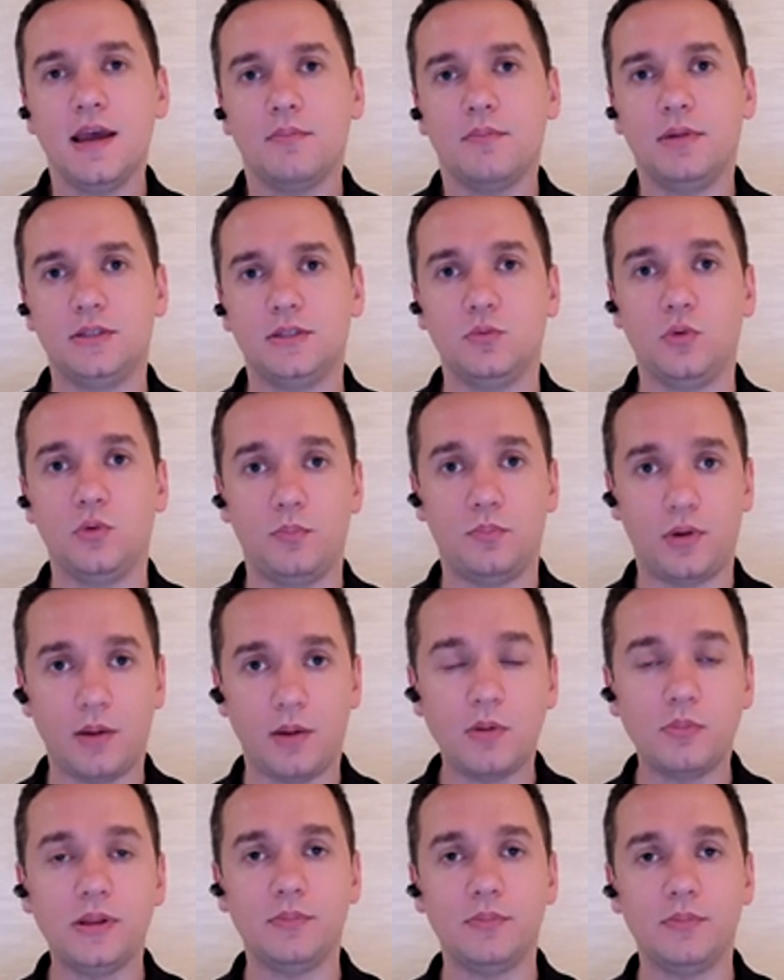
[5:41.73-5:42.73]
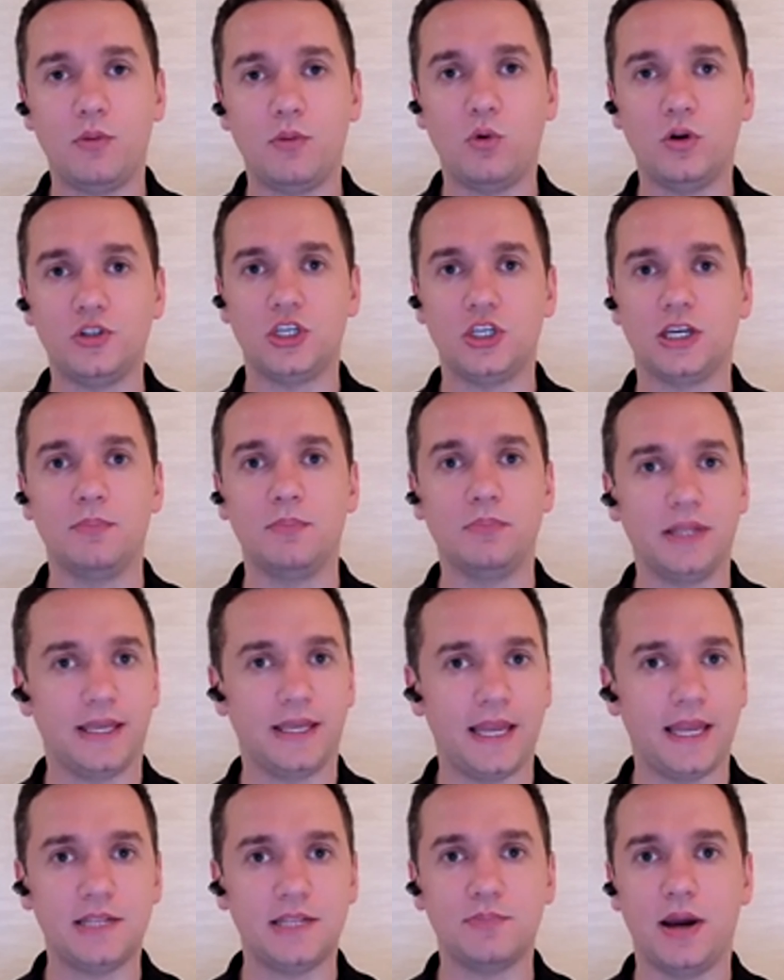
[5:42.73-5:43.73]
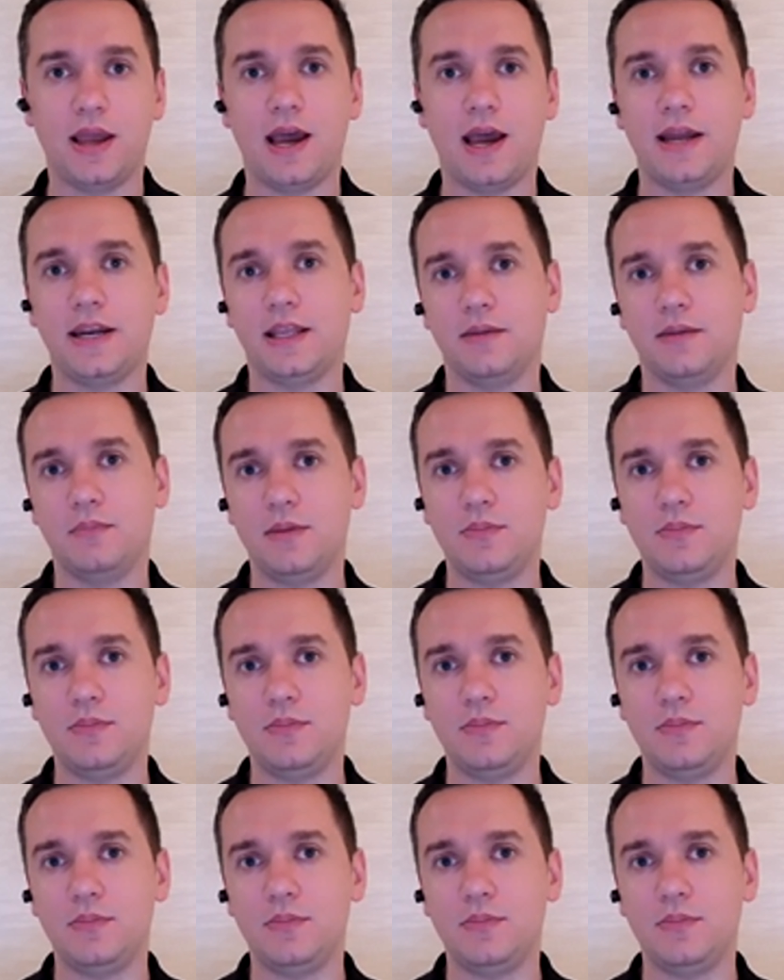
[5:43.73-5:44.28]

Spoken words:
but we probably may want to complicate it by adding